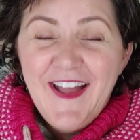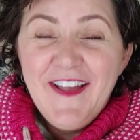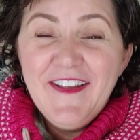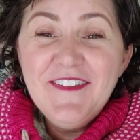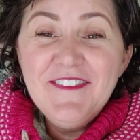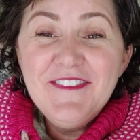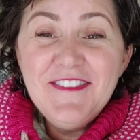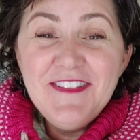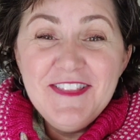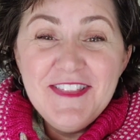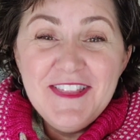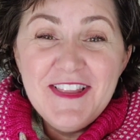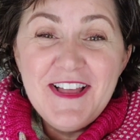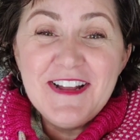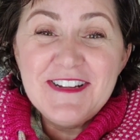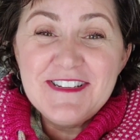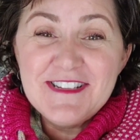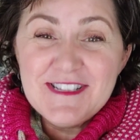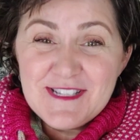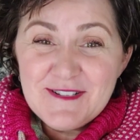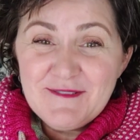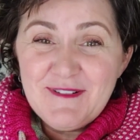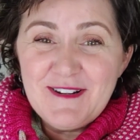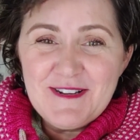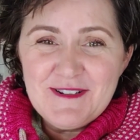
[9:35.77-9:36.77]
a lot
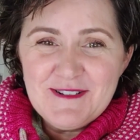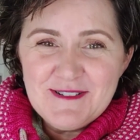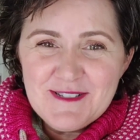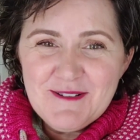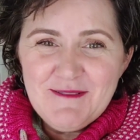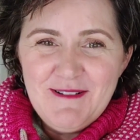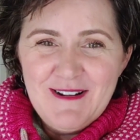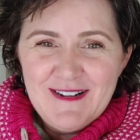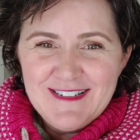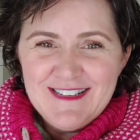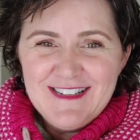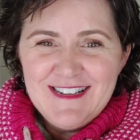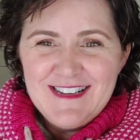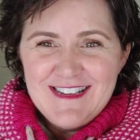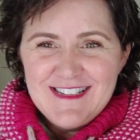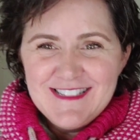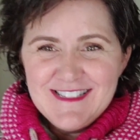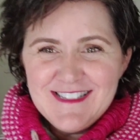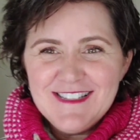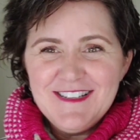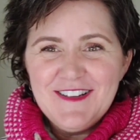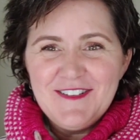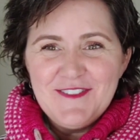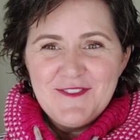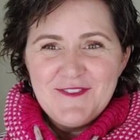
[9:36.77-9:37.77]
of sweaters
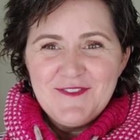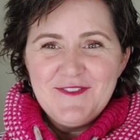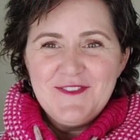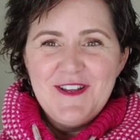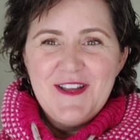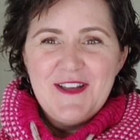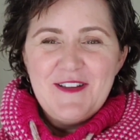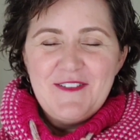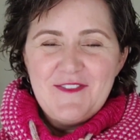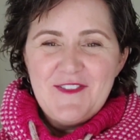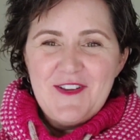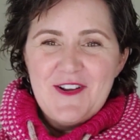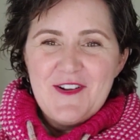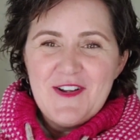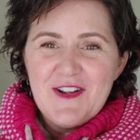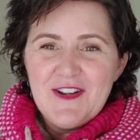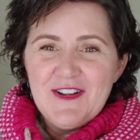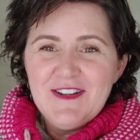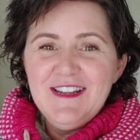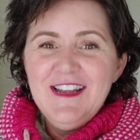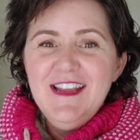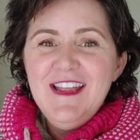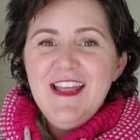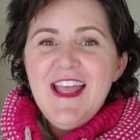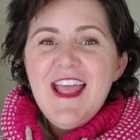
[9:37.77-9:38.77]
quantities of
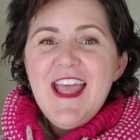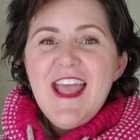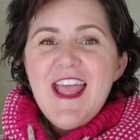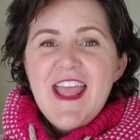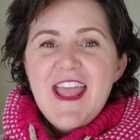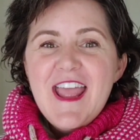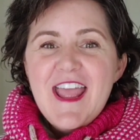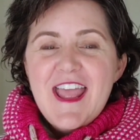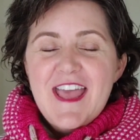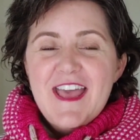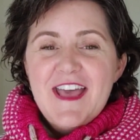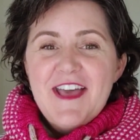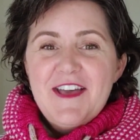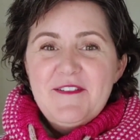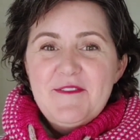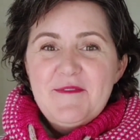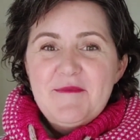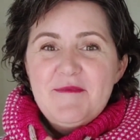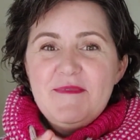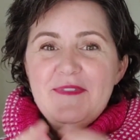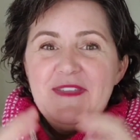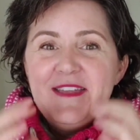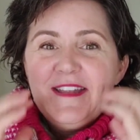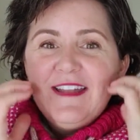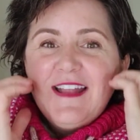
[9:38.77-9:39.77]
yarn
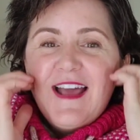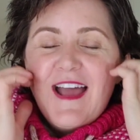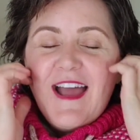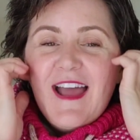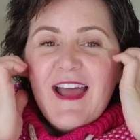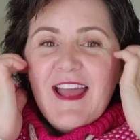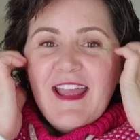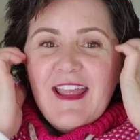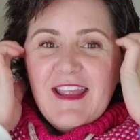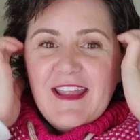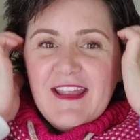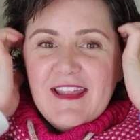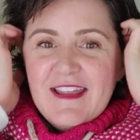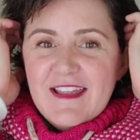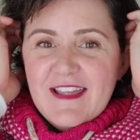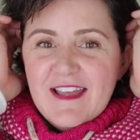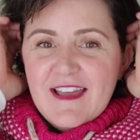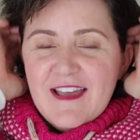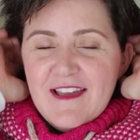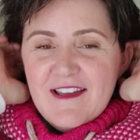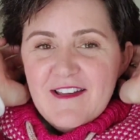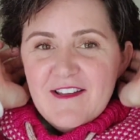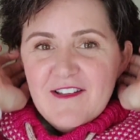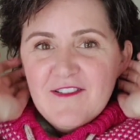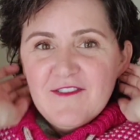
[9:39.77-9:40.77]
that I
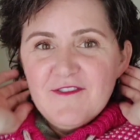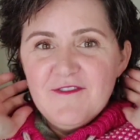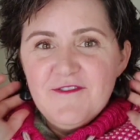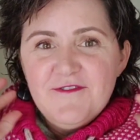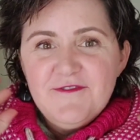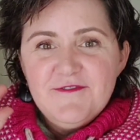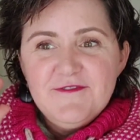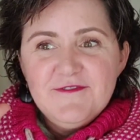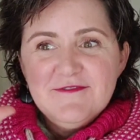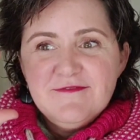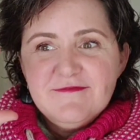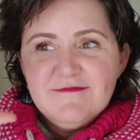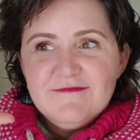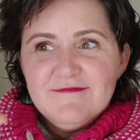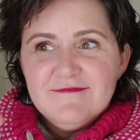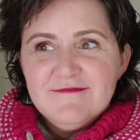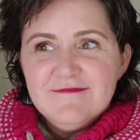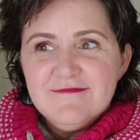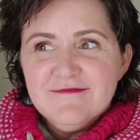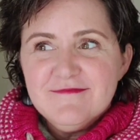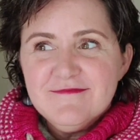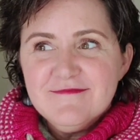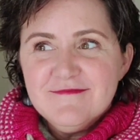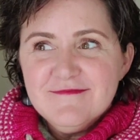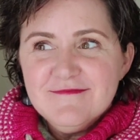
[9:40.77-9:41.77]
have
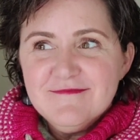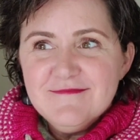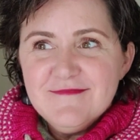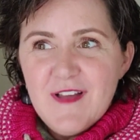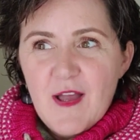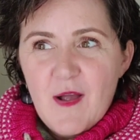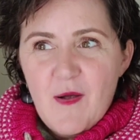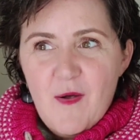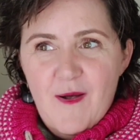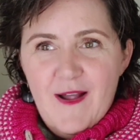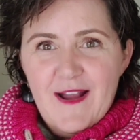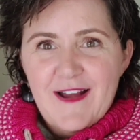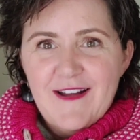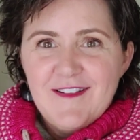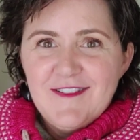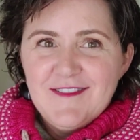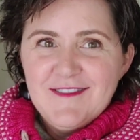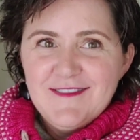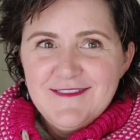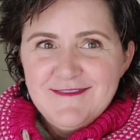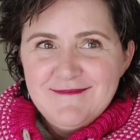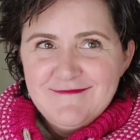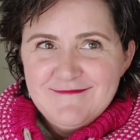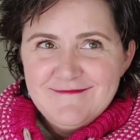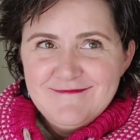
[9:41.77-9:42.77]
acquired,
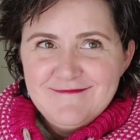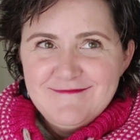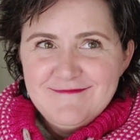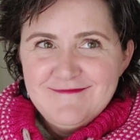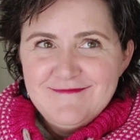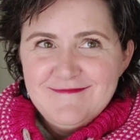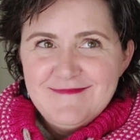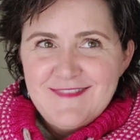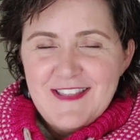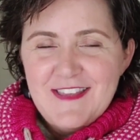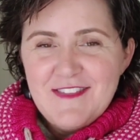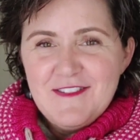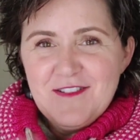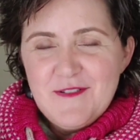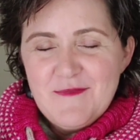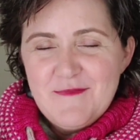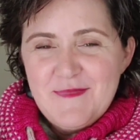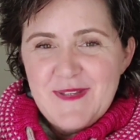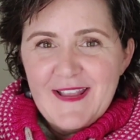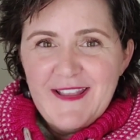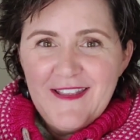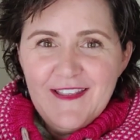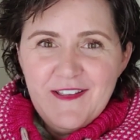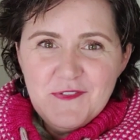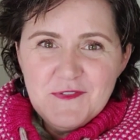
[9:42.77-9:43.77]
either
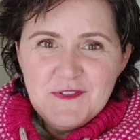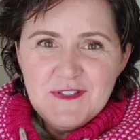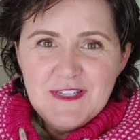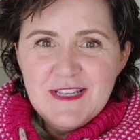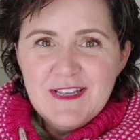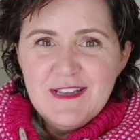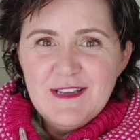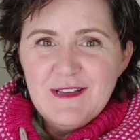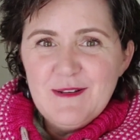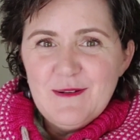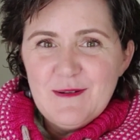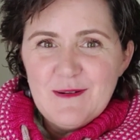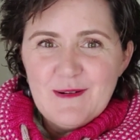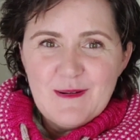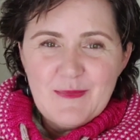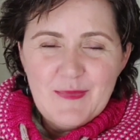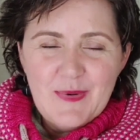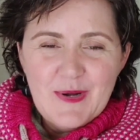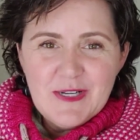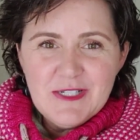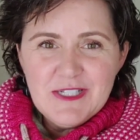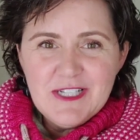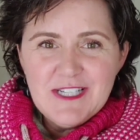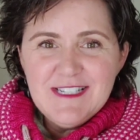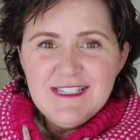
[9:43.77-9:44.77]
been gifted or
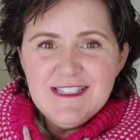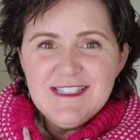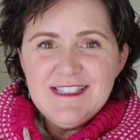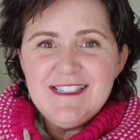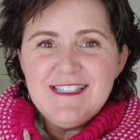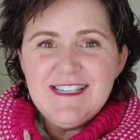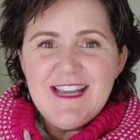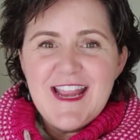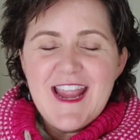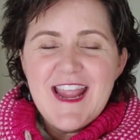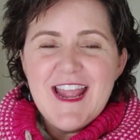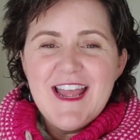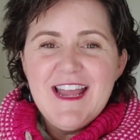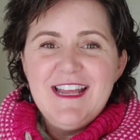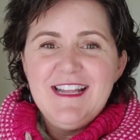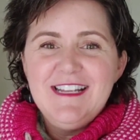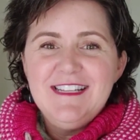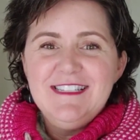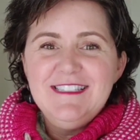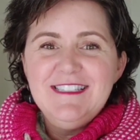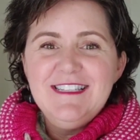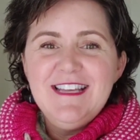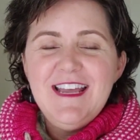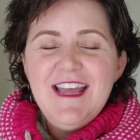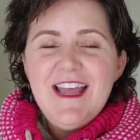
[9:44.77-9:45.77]
purchased,
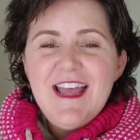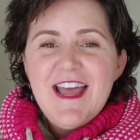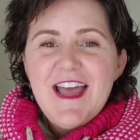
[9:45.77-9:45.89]
and